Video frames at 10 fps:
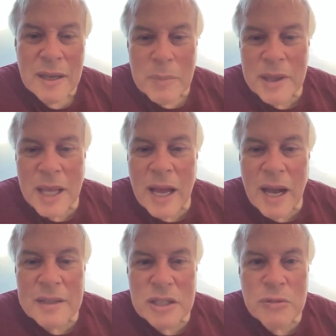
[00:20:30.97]
But that
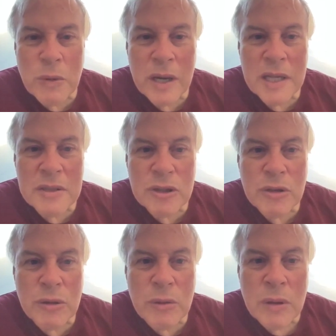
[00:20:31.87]
I just wanted
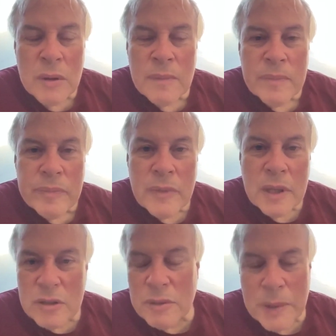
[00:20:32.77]
to
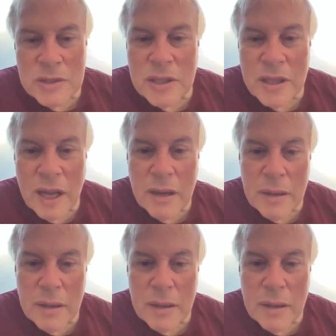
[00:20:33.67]
mention that.